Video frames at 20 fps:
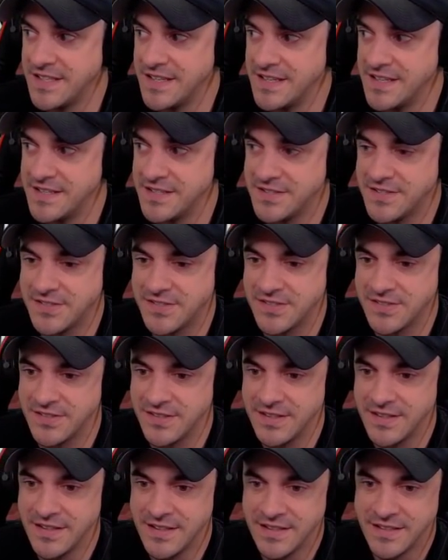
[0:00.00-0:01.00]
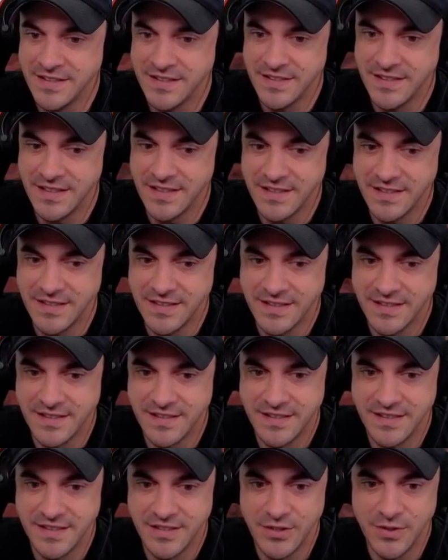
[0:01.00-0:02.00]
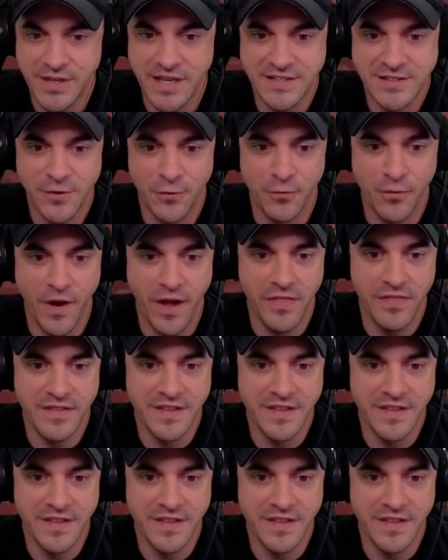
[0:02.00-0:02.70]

is, you get to run